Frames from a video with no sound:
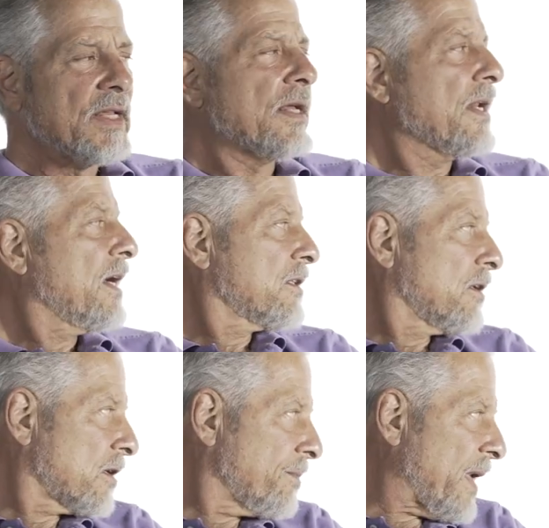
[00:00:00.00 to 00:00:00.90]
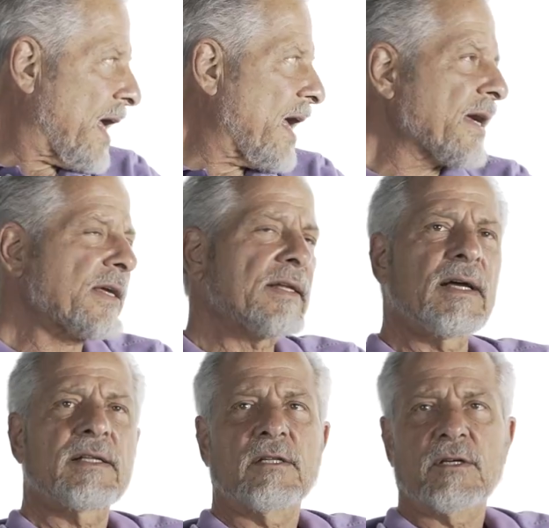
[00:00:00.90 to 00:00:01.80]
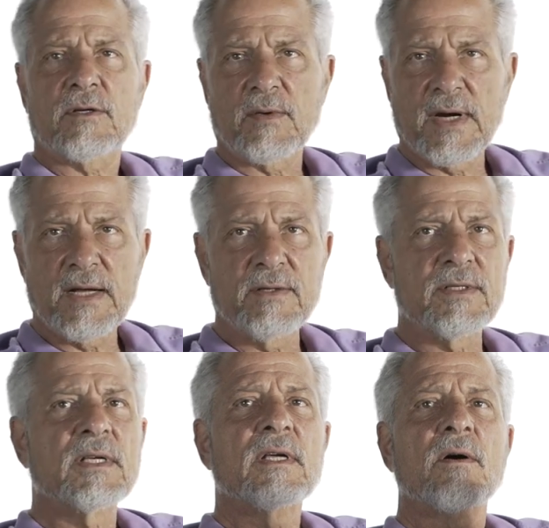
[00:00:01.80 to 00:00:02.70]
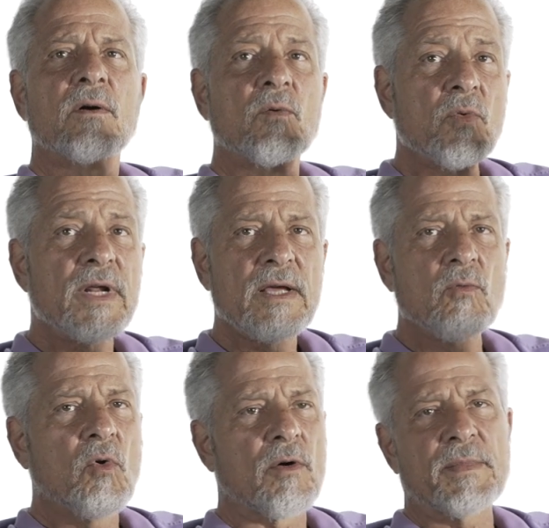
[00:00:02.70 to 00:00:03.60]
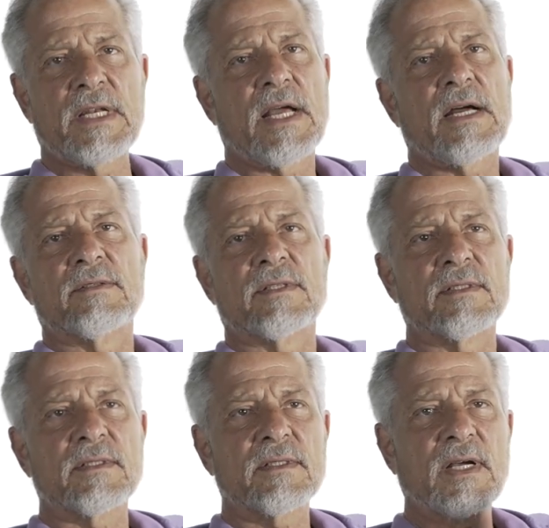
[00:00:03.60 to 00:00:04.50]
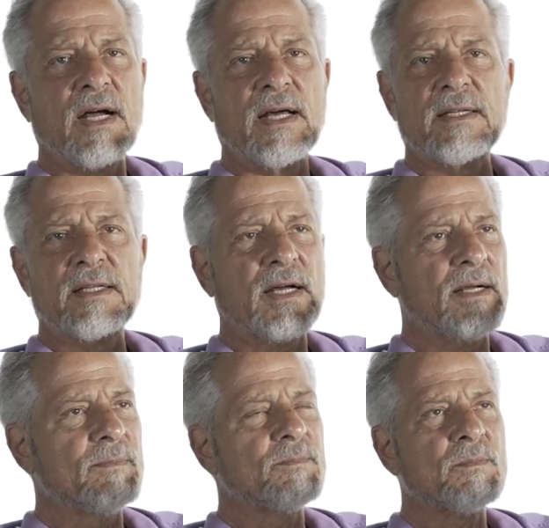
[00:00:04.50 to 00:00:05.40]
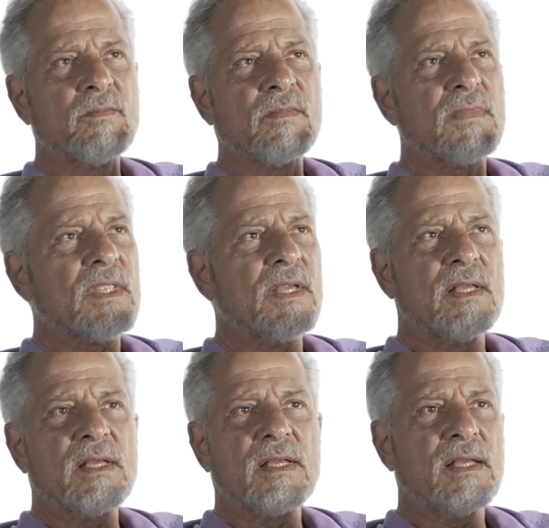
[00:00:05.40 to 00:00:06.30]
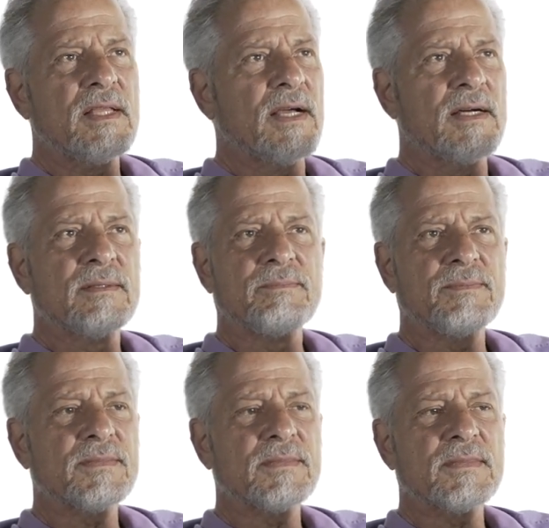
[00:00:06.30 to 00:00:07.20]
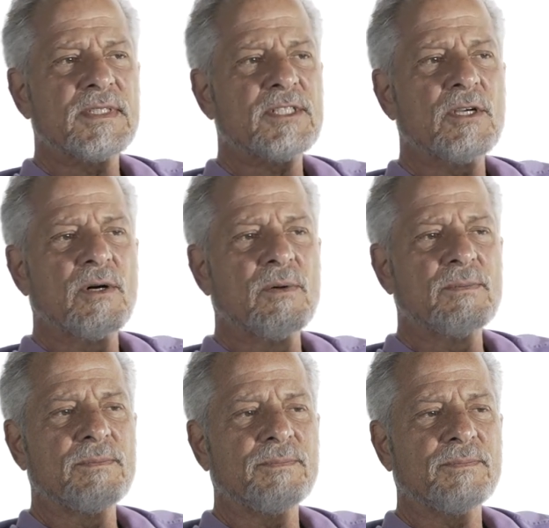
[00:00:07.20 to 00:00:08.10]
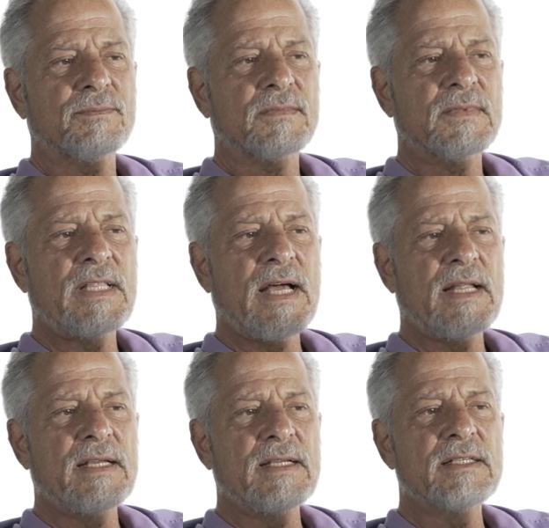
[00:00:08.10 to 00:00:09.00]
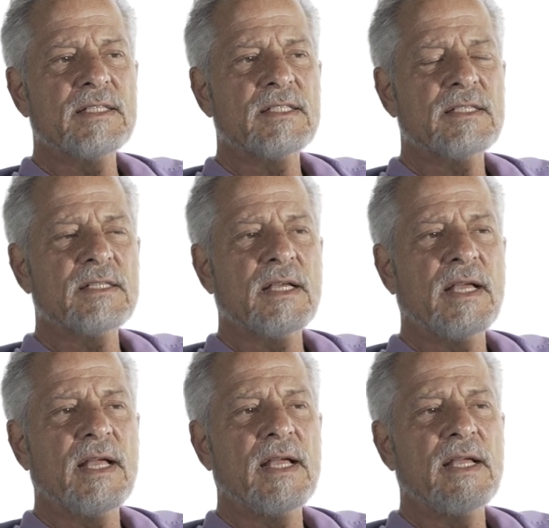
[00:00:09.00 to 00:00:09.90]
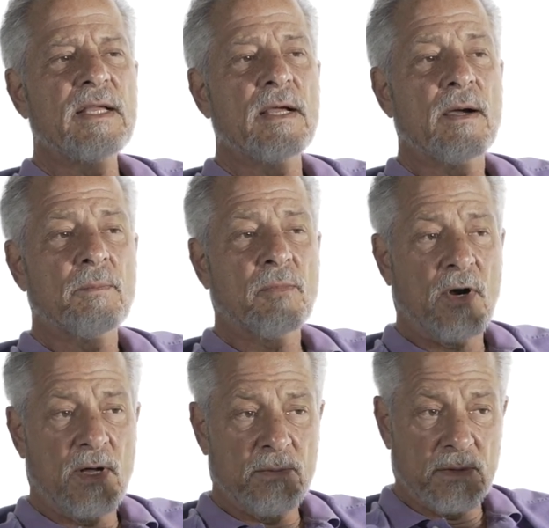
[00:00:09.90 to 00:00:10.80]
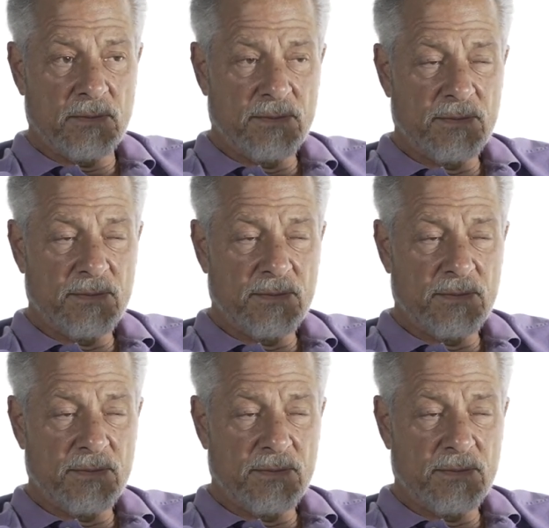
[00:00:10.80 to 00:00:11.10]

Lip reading: and I had to look back, and I had to look around, really wore me down. And yeah, so that is a problem.